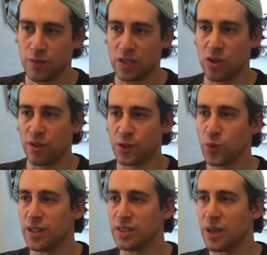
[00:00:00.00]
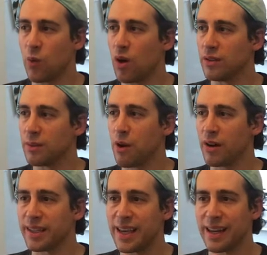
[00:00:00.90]
That's all the sweetness I want. I'm
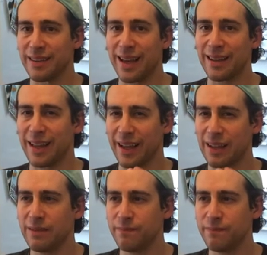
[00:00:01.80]
already getting that, like,